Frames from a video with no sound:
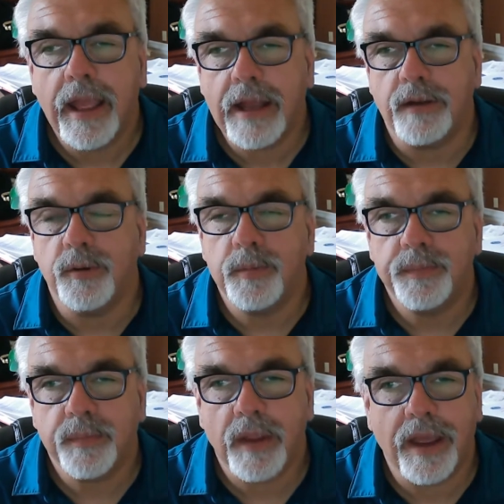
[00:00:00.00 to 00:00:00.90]
Hello,
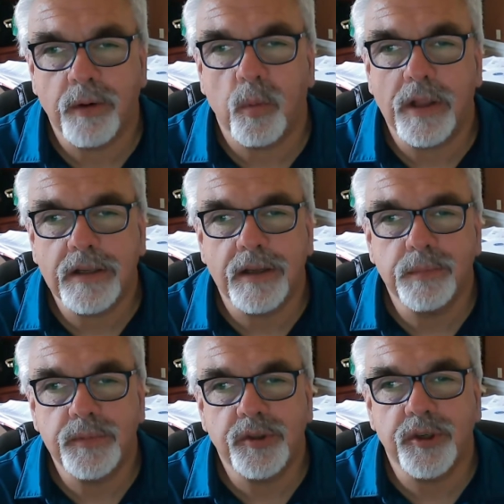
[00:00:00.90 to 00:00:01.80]
and
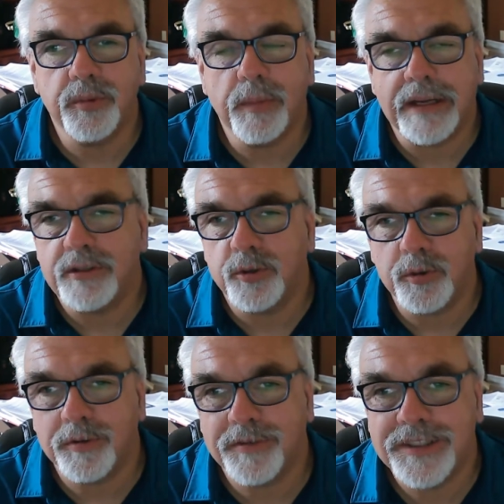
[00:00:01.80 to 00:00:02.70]
welcome to my
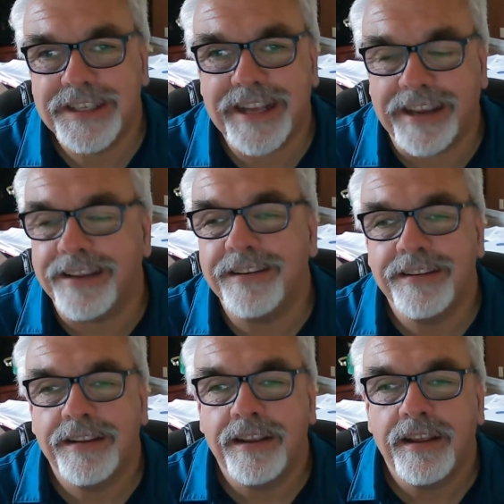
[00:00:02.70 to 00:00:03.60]
talk for today.
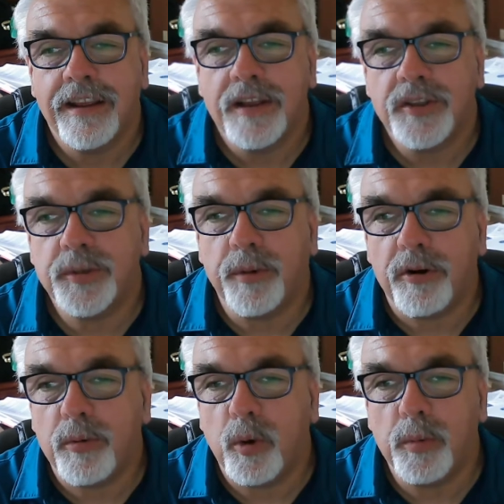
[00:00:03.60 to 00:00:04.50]

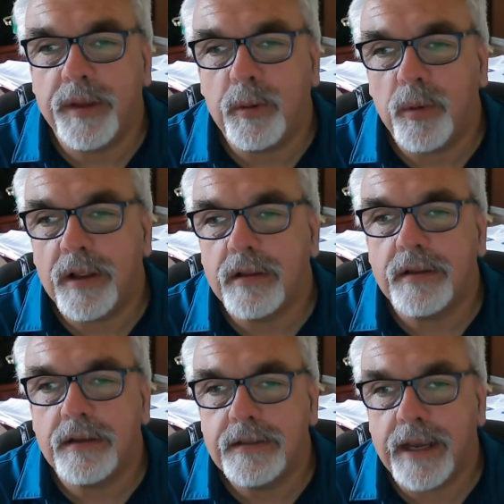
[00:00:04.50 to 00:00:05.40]
Tomorrow, all being well,
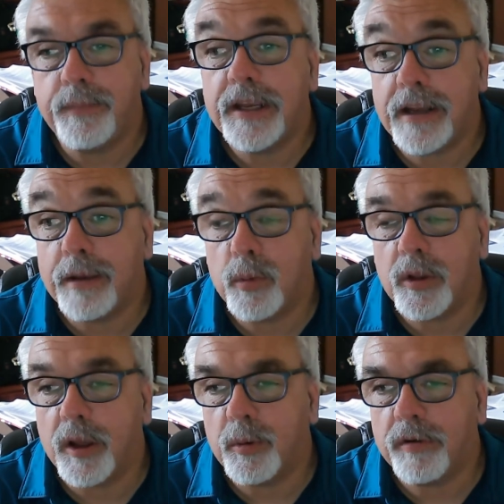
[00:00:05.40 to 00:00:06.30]
Debbie and I will
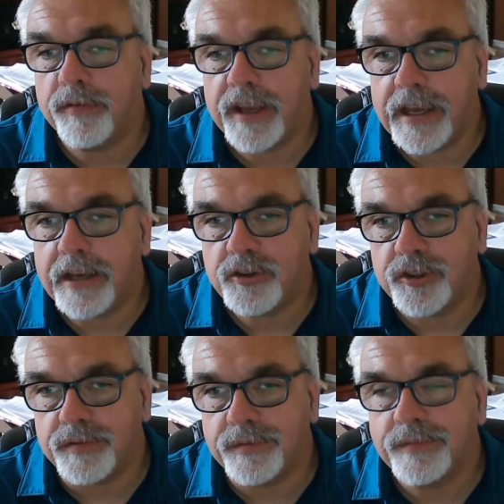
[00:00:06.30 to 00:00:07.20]
go on vacation.
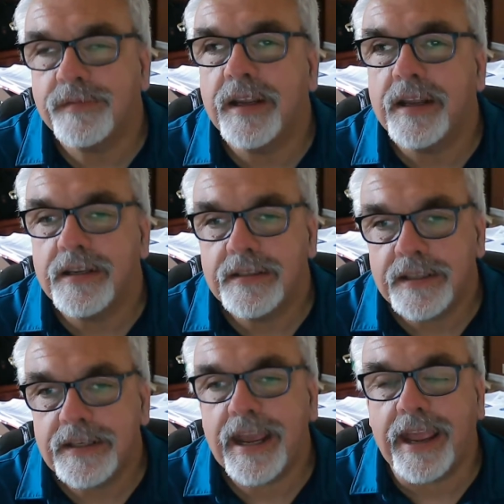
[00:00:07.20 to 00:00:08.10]

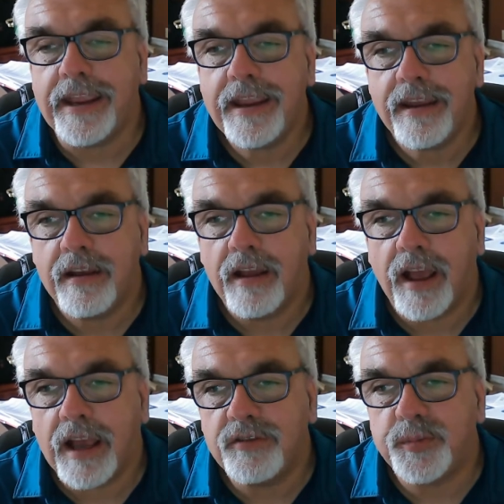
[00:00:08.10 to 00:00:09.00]
Today,
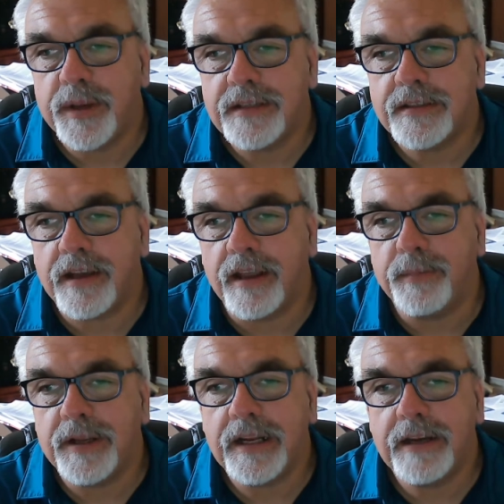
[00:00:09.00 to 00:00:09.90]
I've spent time
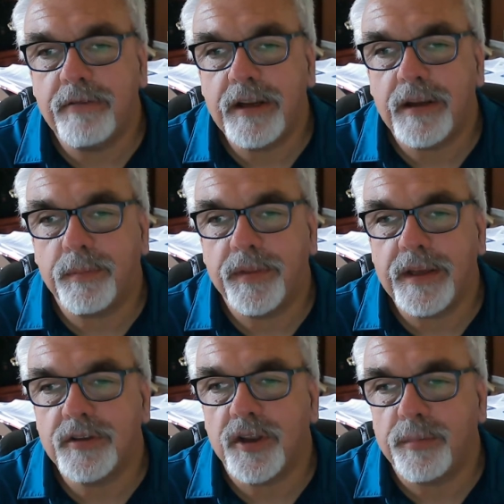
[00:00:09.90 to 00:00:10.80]
clearing up
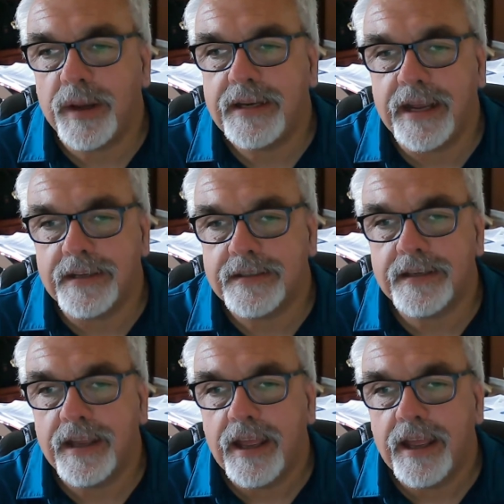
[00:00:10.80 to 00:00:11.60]
things on my desk